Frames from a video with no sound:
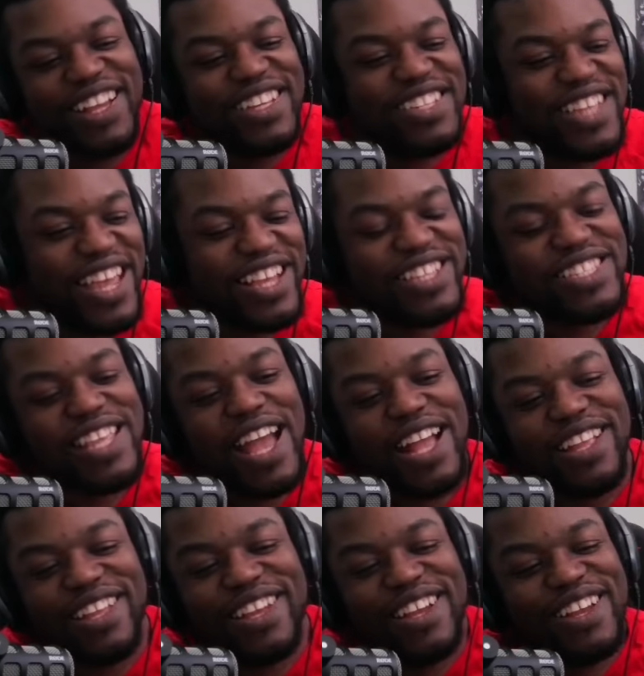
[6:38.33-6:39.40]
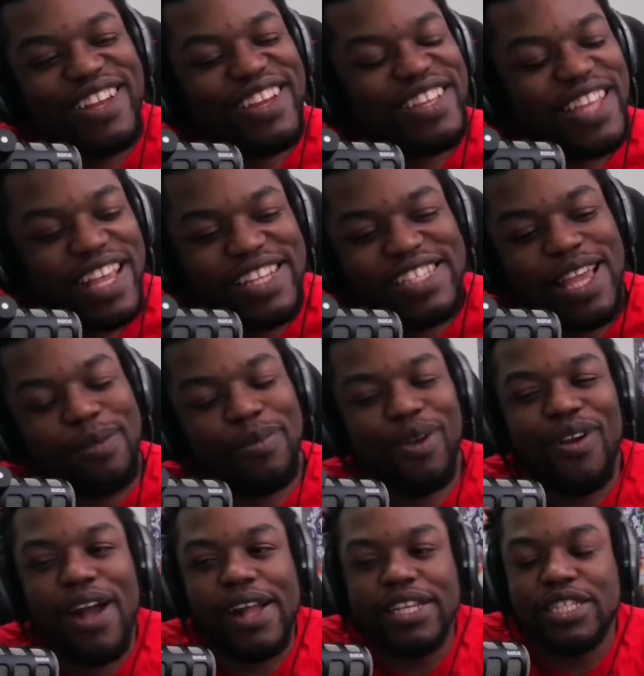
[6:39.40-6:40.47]
takes that takes that
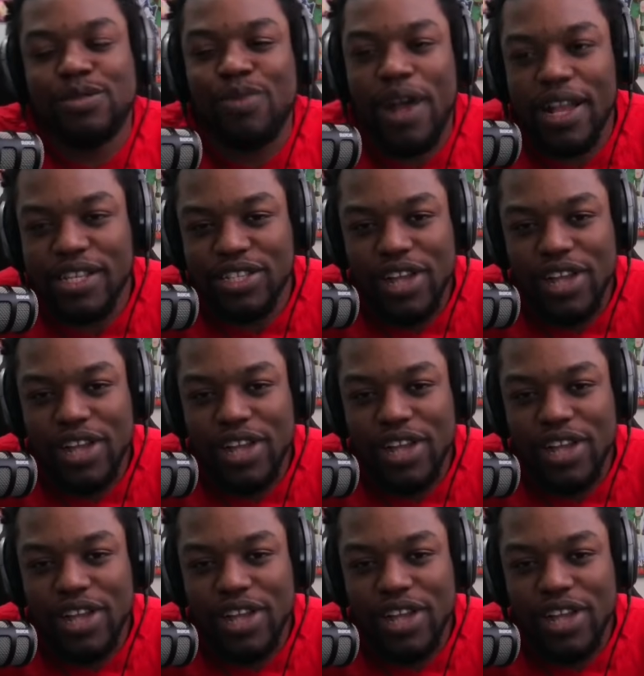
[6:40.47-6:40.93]
Mirage spot.